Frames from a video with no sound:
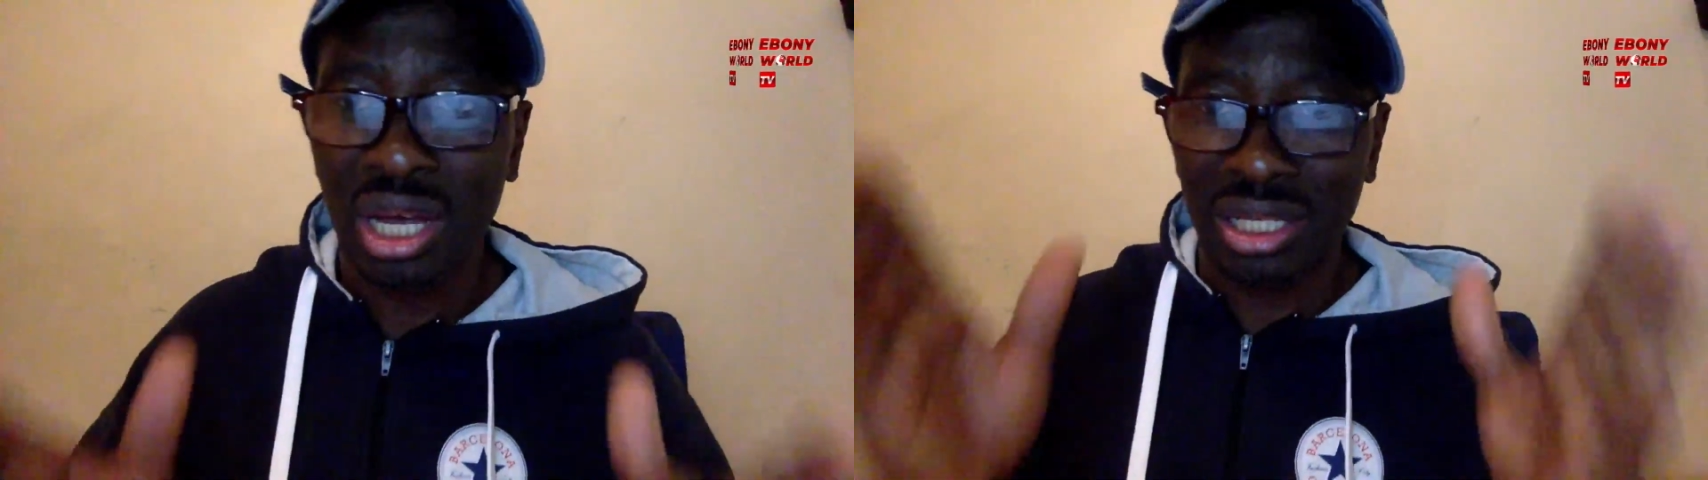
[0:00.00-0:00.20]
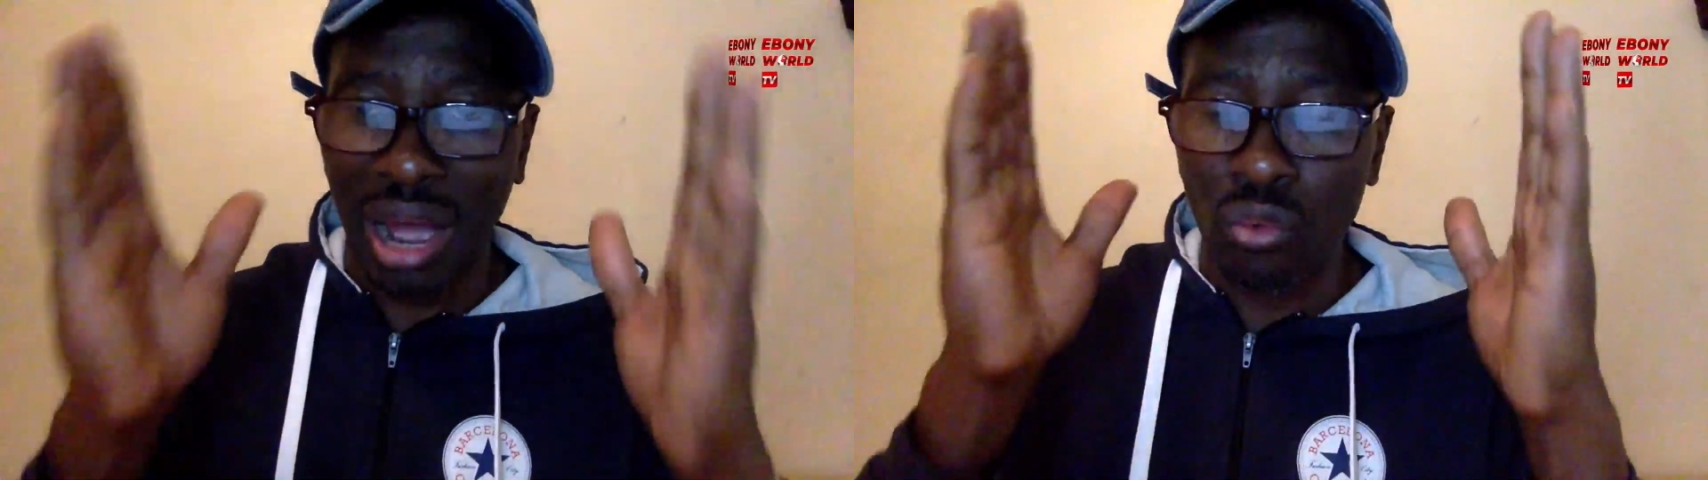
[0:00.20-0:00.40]

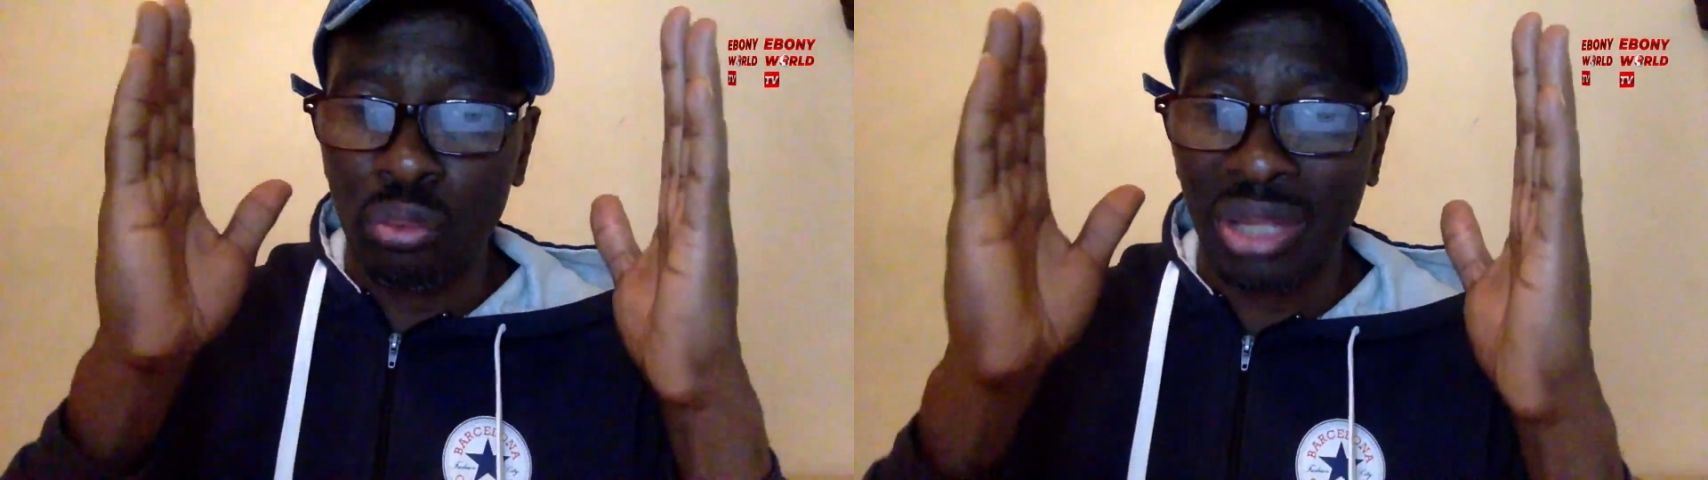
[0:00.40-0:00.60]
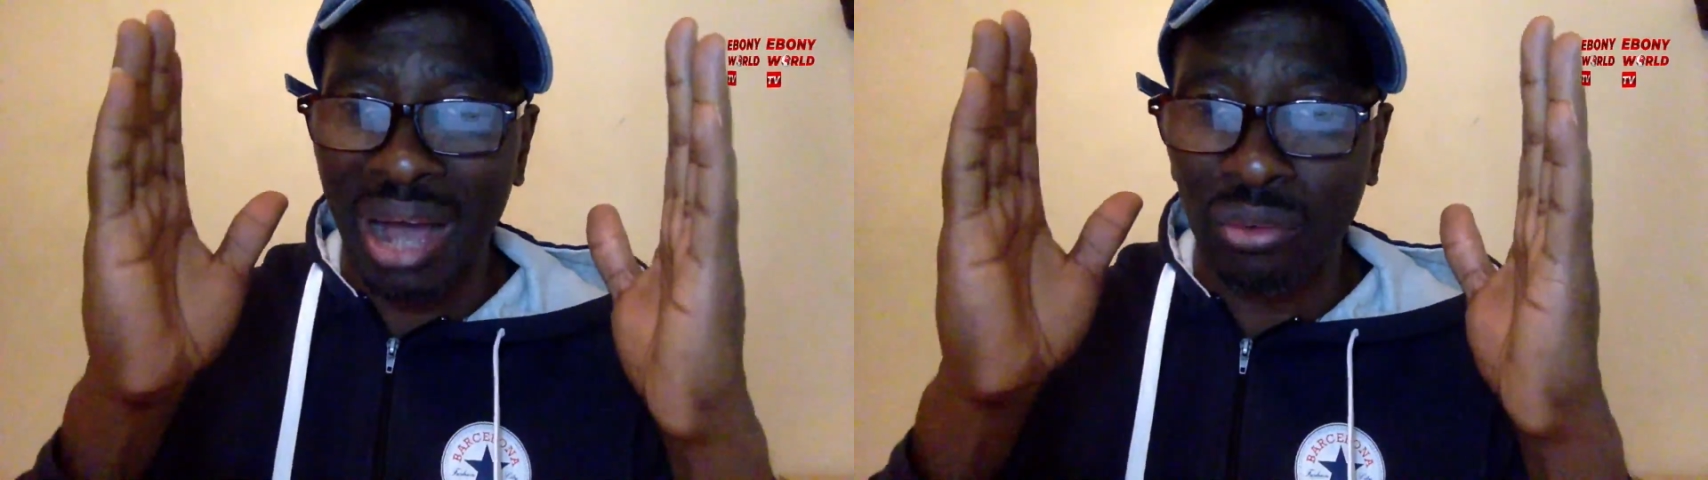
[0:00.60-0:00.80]

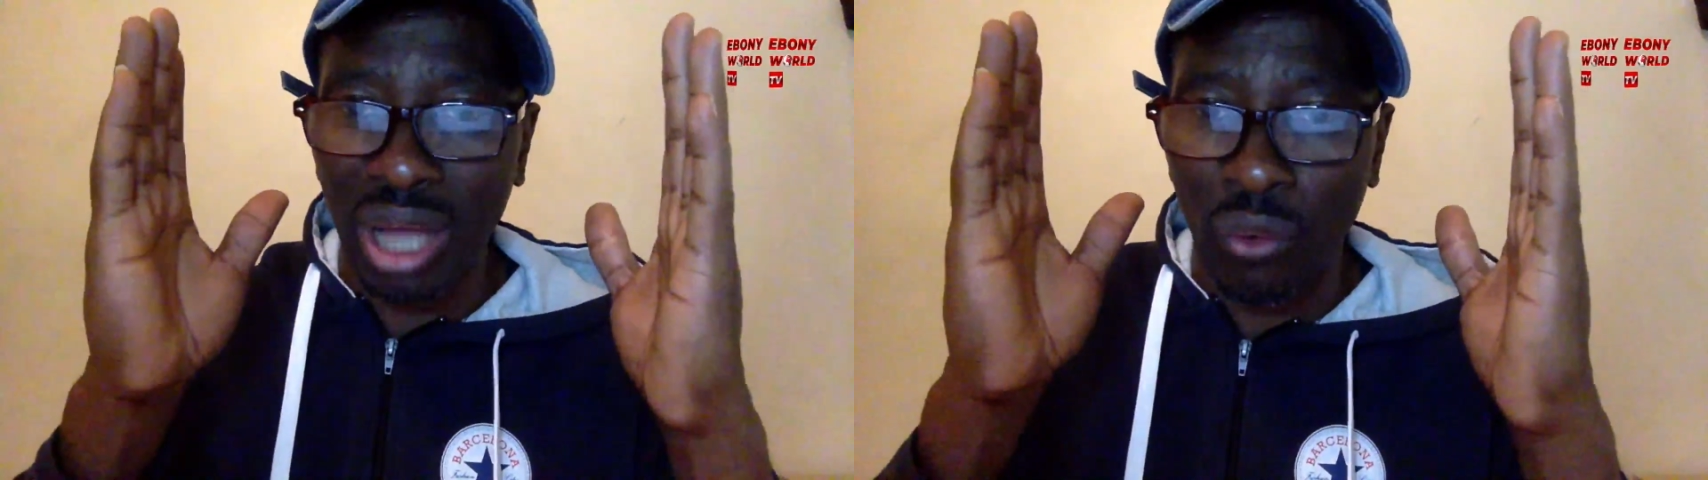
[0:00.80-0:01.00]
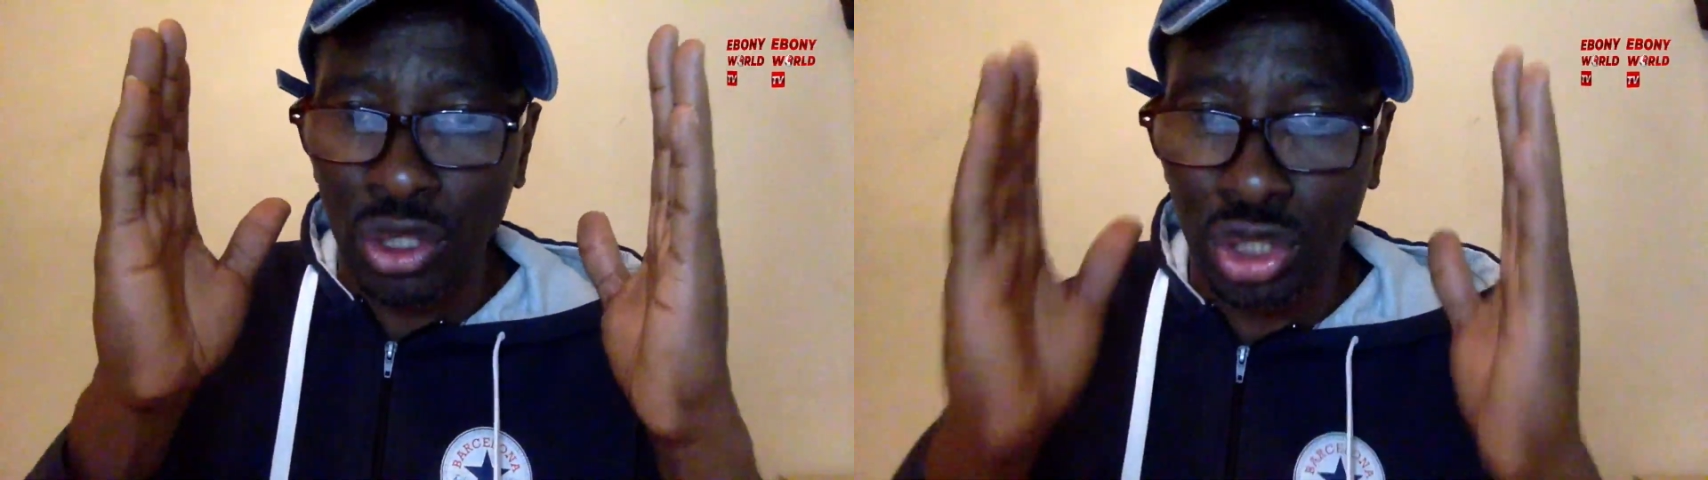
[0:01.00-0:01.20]

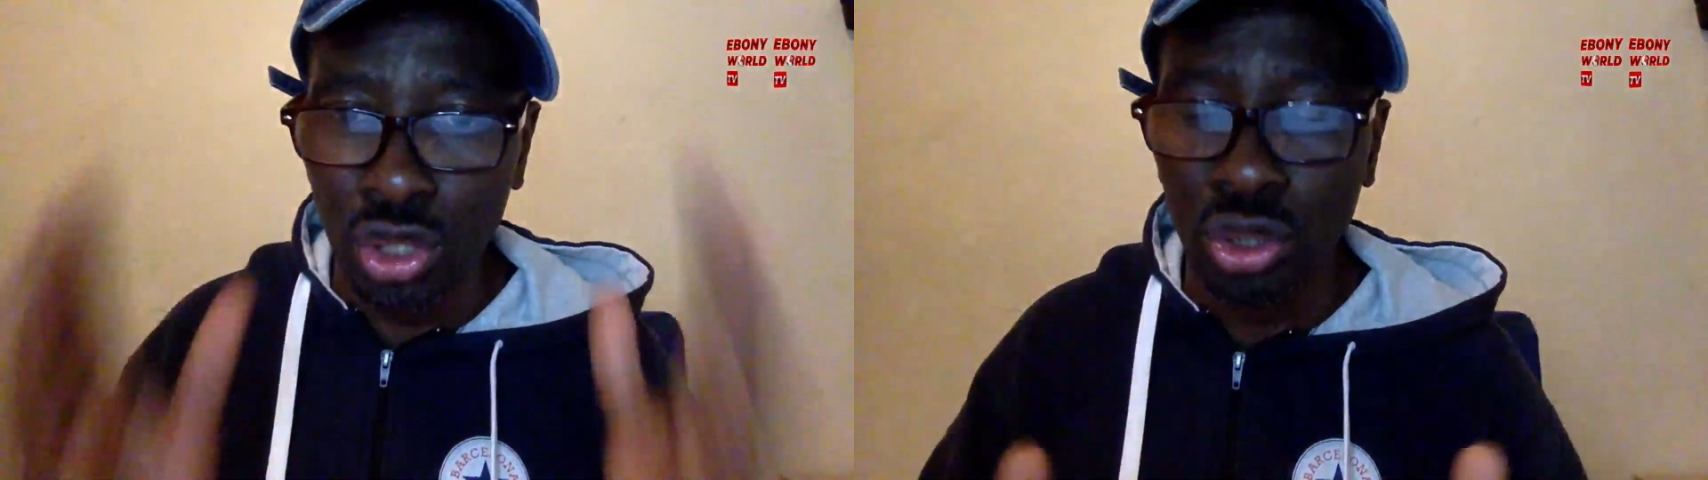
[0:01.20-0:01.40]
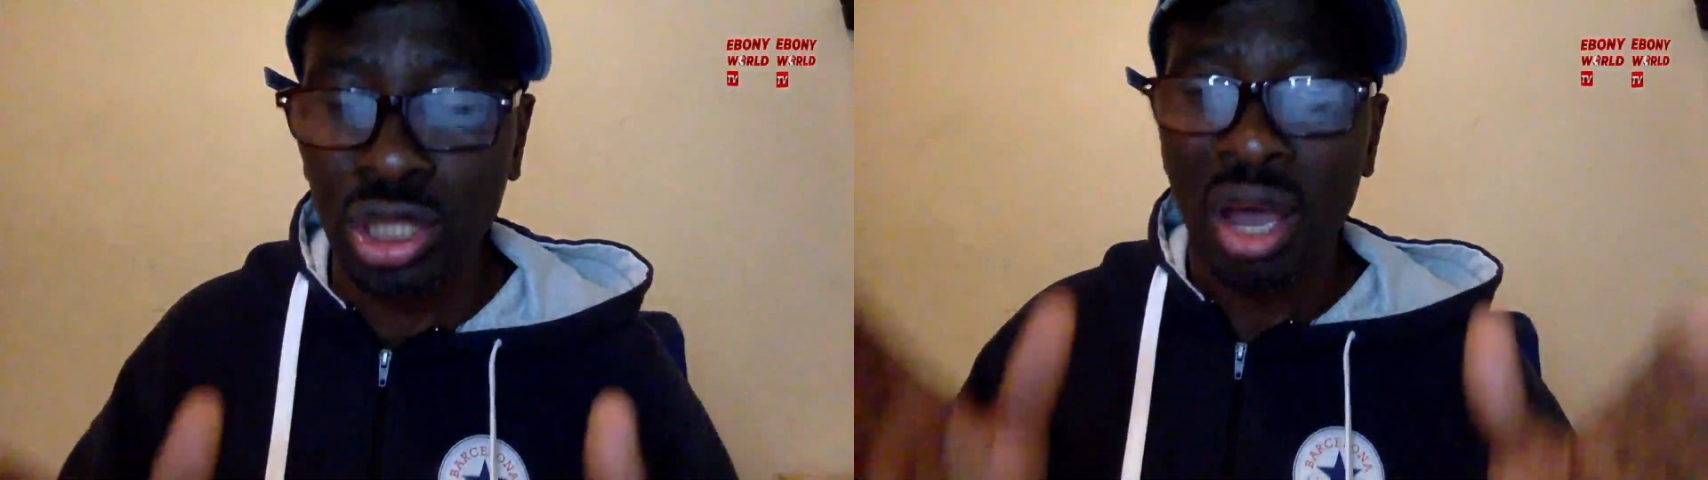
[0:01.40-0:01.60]
that was used